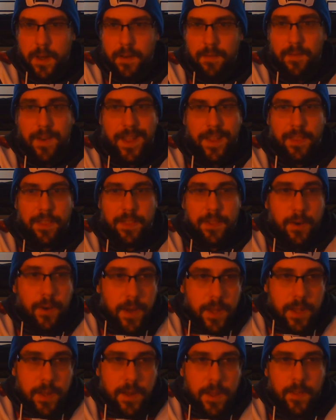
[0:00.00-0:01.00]
von
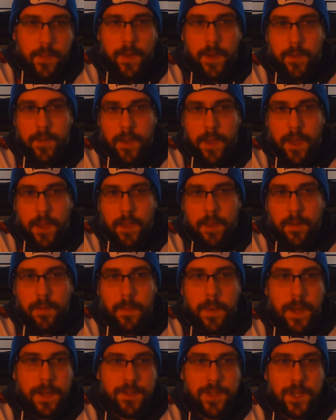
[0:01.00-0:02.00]
Thunen, on the other
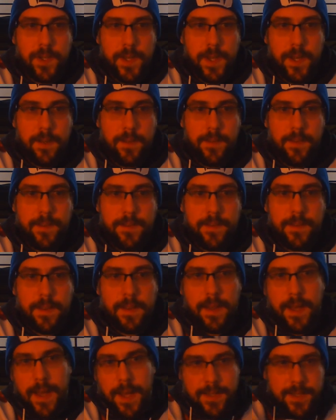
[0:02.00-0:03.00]
hand, postulated this
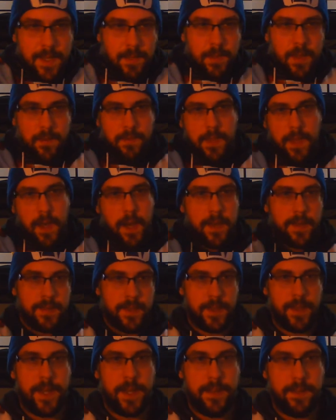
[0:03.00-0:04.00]
concept of the
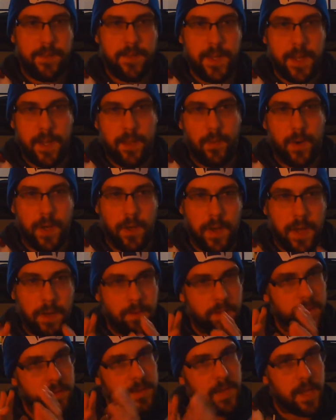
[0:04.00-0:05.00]
isolated city, where you have
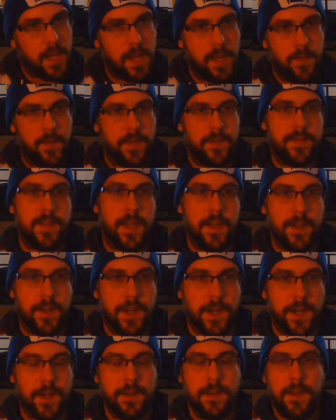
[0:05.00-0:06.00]
a city in the
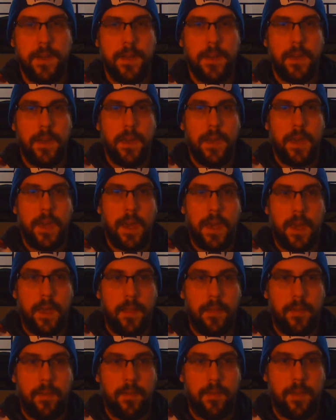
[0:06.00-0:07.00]
center
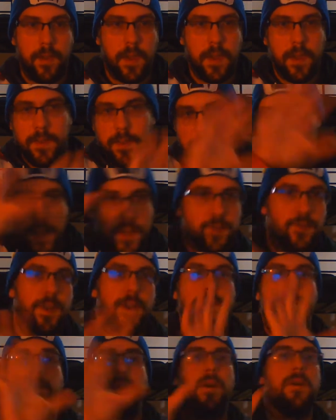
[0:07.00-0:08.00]
and
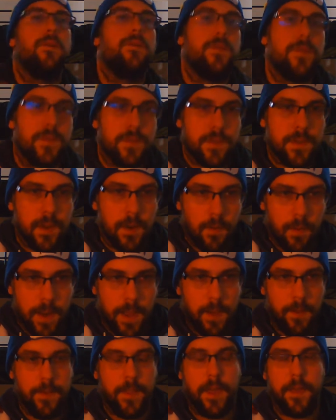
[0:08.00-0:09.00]
concentric zones
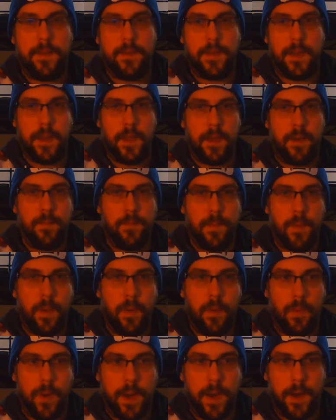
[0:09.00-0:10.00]
around that city,
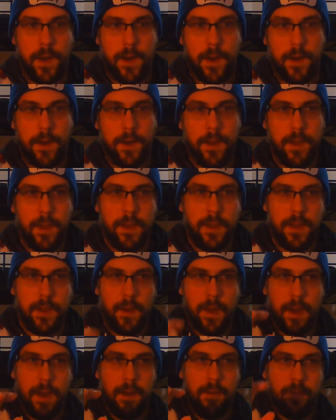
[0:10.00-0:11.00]
where
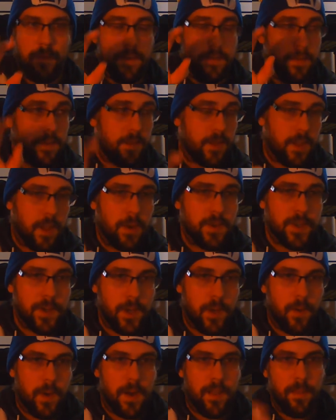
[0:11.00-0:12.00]
you have, the closer
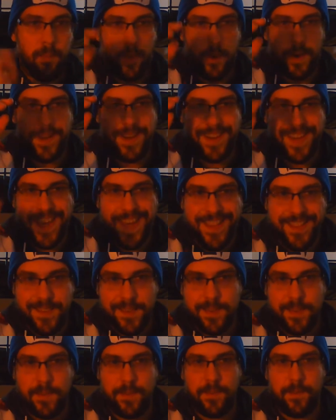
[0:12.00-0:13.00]
you are, the more
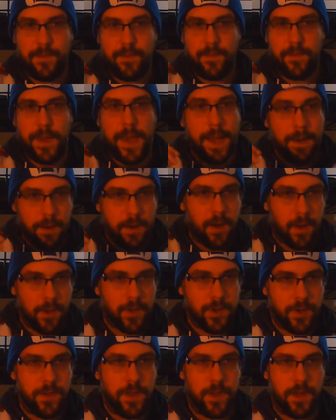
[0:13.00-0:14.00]
intensive
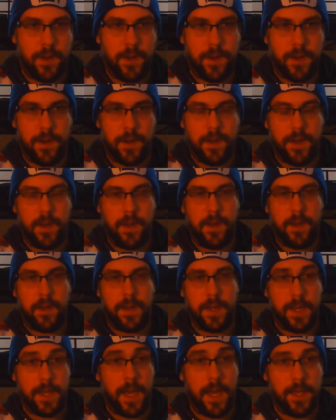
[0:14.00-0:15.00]
agriculture that you're
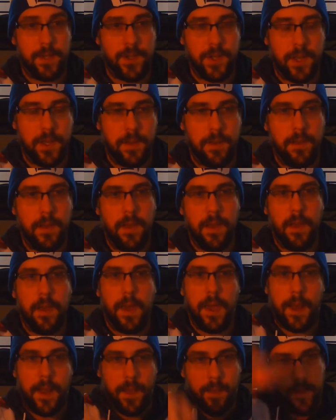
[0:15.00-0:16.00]
engaged in.
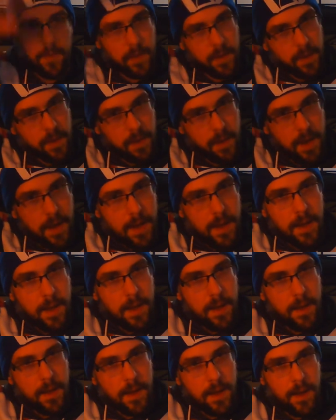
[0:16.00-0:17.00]
And on the
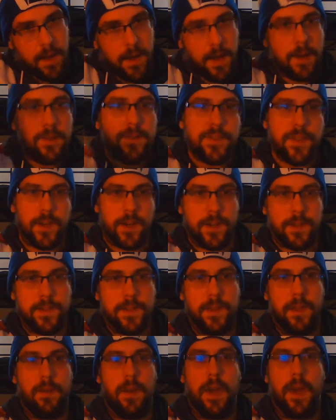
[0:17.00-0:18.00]

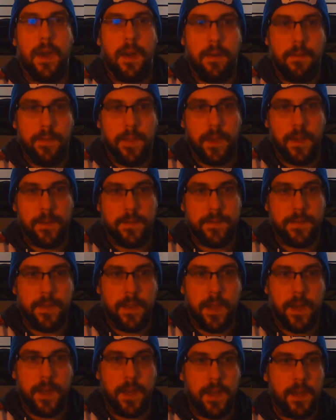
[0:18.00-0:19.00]
outskirts, you have things
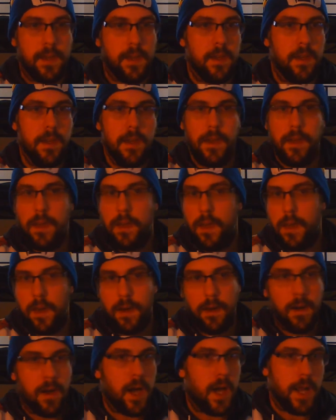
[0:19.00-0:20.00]
like
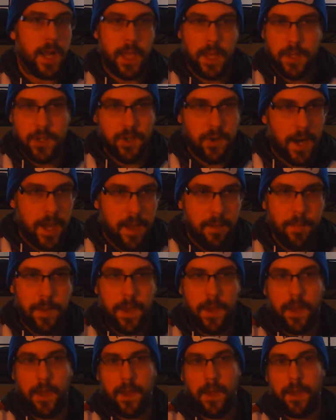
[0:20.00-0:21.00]
hunting and
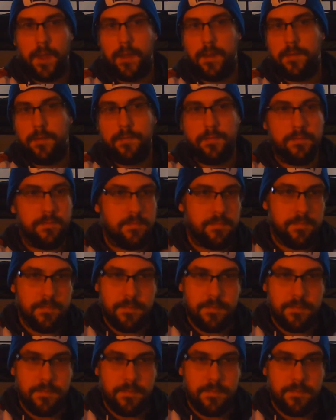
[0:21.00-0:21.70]
trapping,